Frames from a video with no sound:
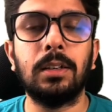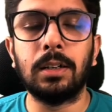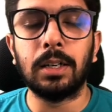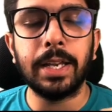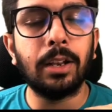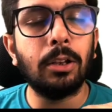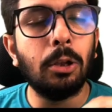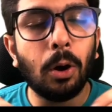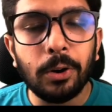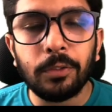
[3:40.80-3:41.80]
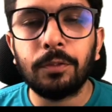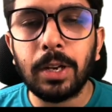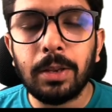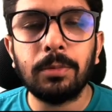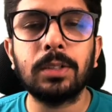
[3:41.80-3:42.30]
in a lot of
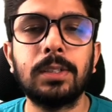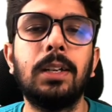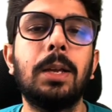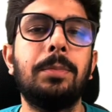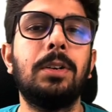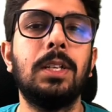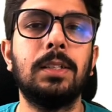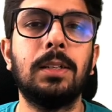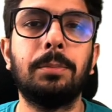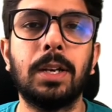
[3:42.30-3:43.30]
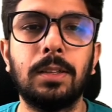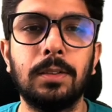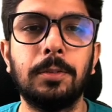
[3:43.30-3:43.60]
frameworks and libraries in Python.